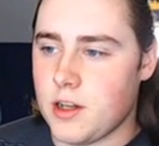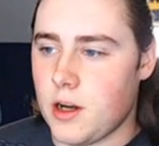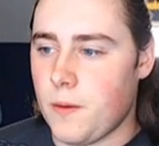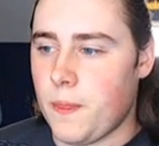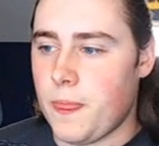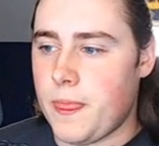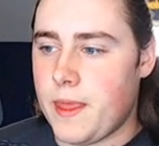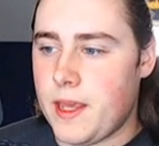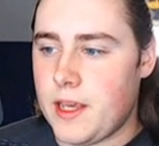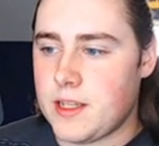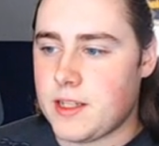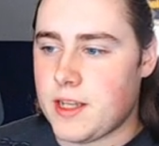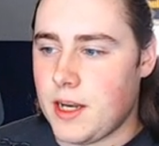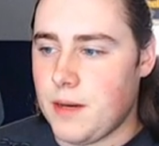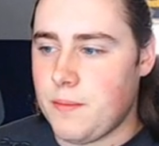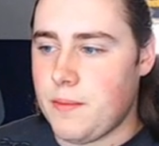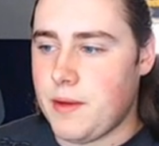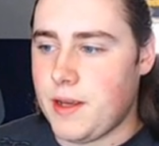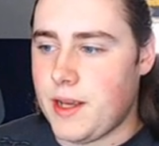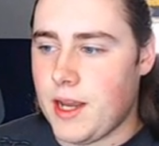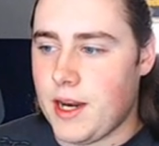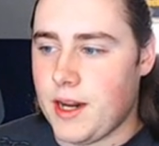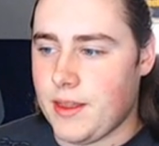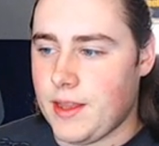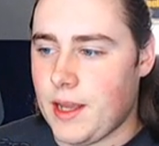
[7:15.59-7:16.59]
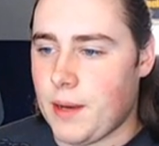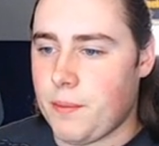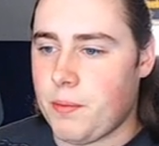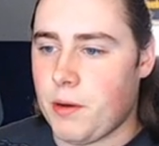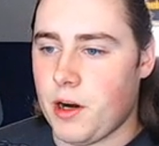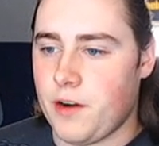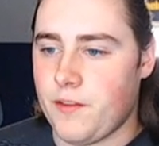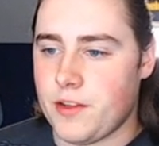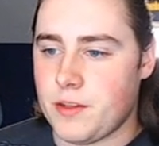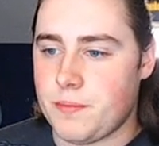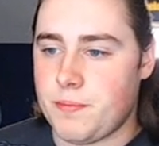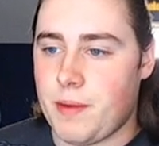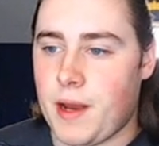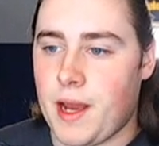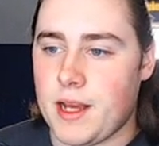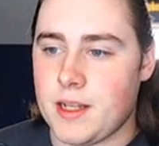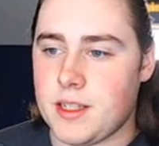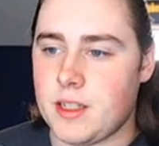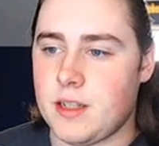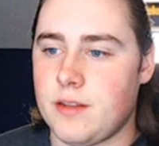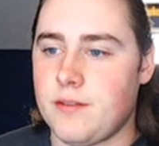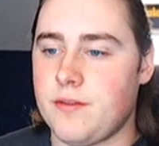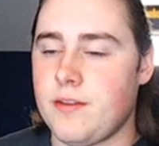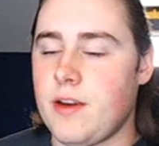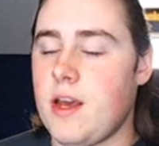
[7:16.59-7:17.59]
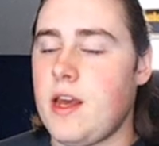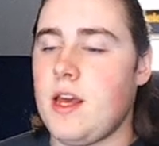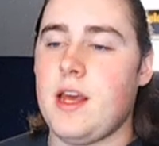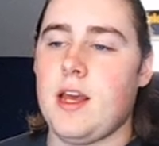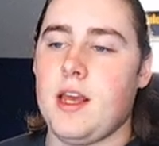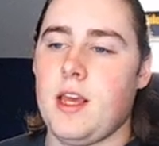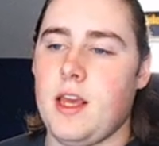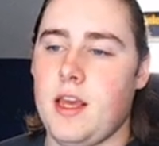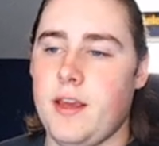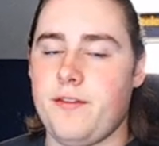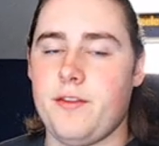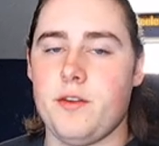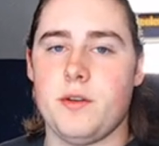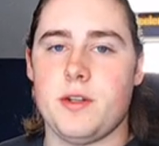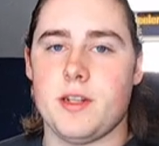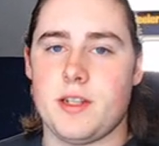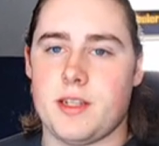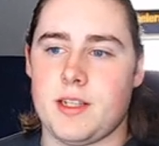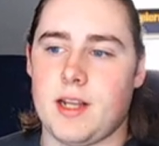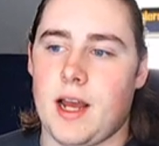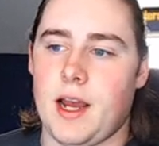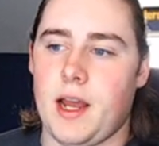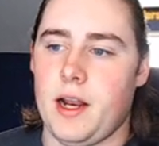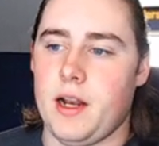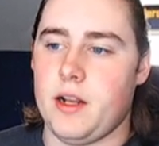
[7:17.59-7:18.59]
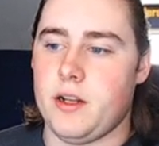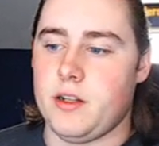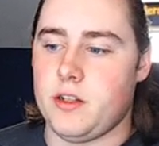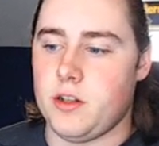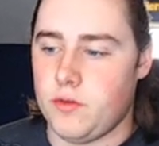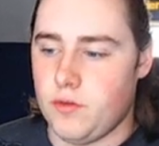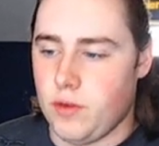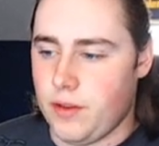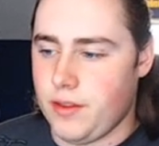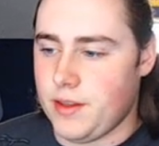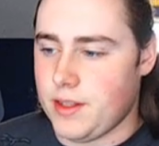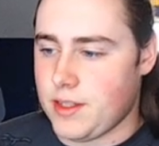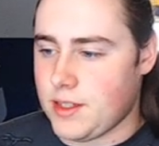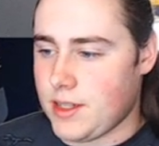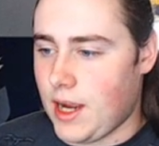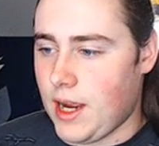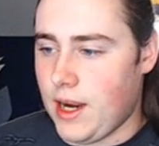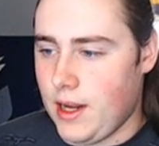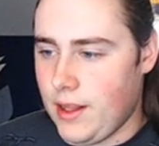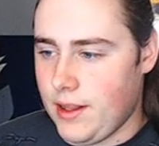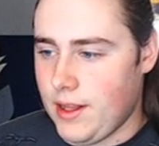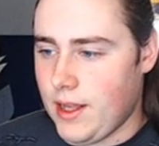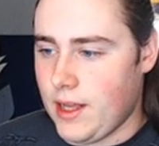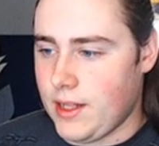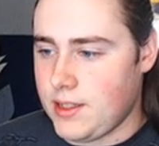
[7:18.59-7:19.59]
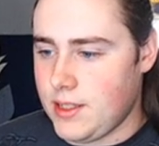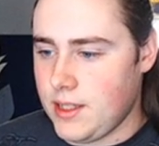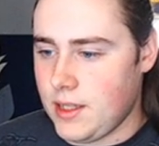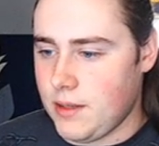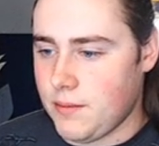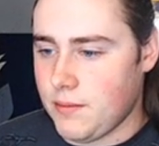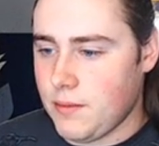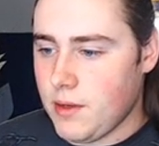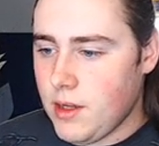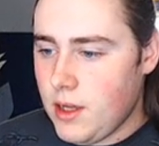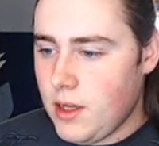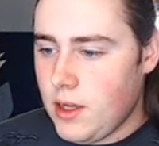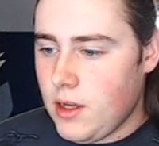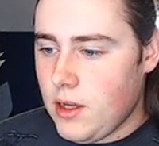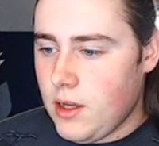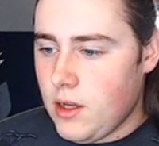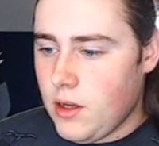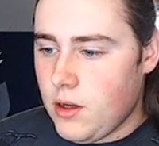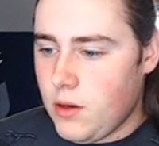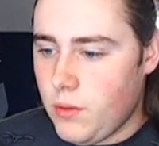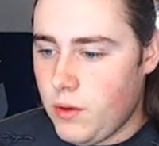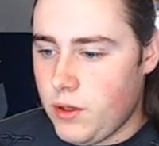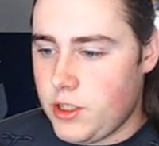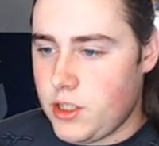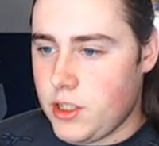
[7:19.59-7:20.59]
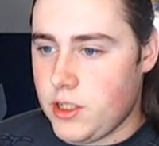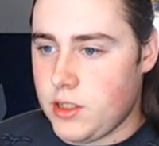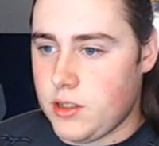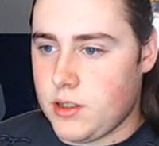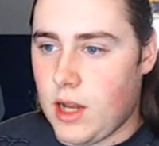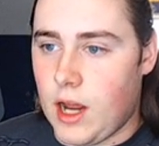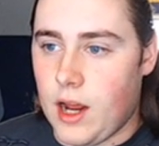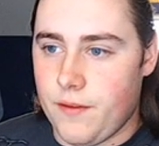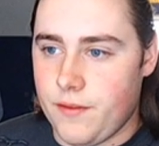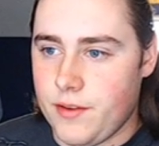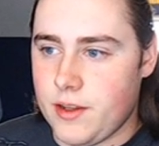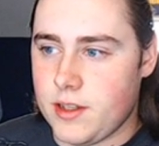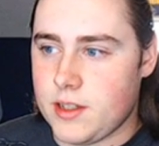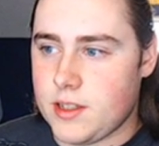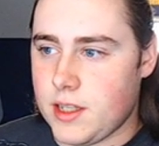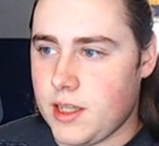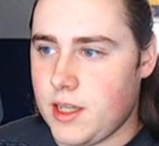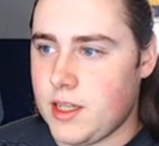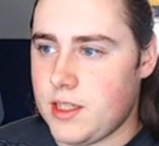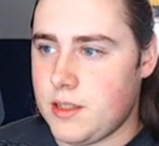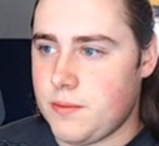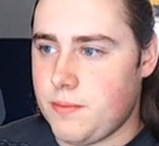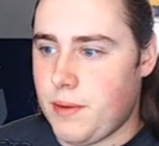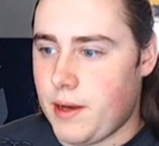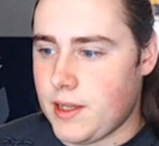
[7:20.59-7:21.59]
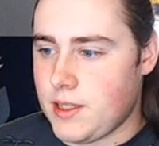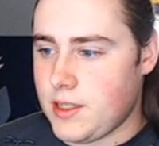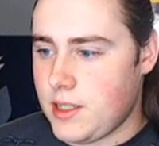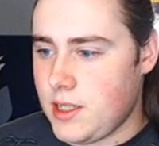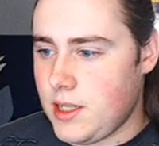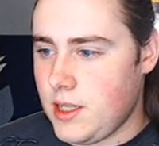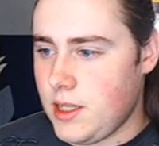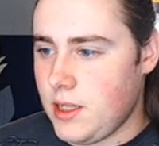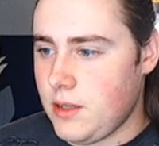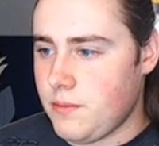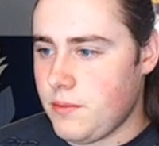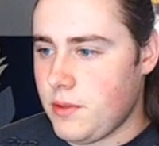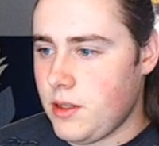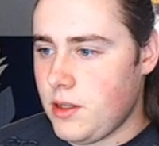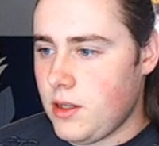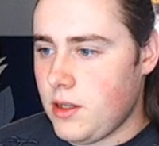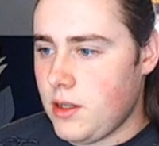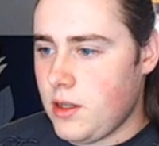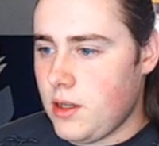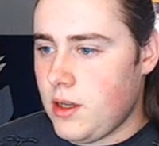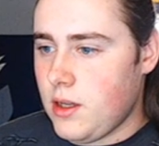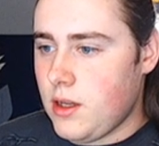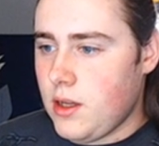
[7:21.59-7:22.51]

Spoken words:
So he's going to be getting that part of his passive if you decide to run this guy on that team, which is obviously his best team.